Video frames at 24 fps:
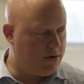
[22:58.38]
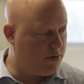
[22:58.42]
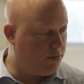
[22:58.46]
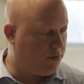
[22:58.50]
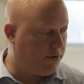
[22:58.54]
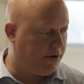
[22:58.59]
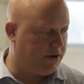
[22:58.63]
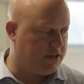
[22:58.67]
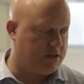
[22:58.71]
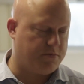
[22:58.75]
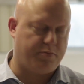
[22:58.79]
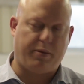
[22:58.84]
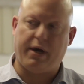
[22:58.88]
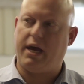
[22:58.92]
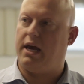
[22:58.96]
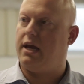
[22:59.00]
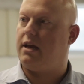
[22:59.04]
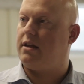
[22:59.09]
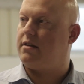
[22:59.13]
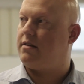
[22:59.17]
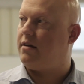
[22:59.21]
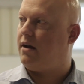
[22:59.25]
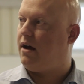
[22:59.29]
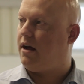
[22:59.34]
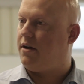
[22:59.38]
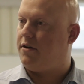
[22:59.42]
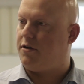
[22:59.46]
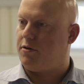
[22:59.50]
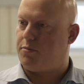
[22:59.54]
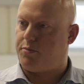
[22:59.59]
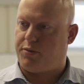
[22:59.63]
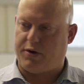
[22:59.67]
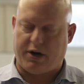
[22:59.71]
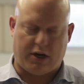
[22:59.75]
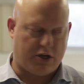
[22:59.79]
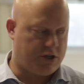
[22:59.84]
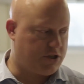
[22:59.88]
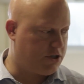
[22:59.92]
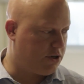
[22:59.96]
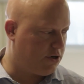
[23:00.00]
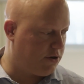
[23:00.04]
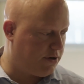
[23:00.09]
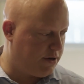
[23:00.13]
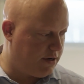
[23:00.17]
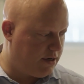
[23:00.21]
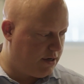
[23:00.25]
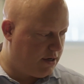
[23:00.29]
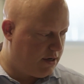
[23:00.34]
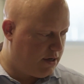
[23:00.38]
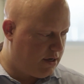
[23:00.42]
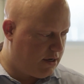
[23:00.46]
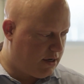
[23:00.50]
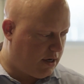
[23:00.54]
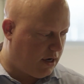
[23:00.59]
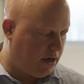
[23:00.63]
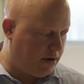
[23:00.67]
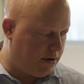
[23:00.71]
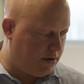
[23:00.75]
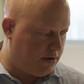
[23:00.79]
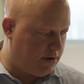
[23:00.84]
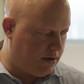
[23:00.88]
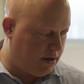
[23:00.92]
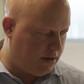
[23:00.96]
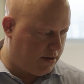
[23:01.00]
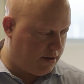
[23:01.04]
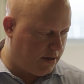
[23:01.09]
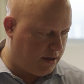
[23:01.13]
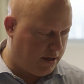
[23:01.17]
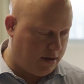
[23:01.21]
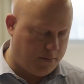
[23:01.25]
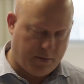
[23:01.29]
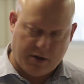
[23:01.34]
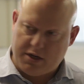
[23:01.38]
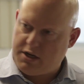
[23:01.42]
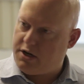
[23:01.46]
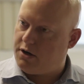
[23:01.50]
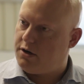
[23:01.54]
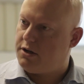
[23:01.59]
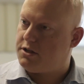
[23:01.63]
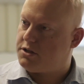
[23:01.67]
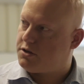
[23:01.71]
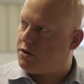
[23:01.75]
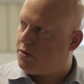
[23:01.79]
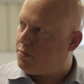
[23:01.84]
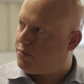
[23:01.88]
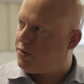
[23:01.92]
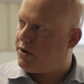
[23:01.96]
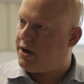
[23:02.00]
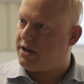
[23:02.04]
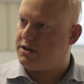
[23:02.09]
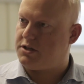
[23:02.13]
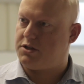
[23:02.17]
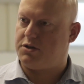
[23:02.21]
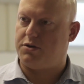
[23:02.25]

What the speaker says: where it's baked under pressure and the material is compressed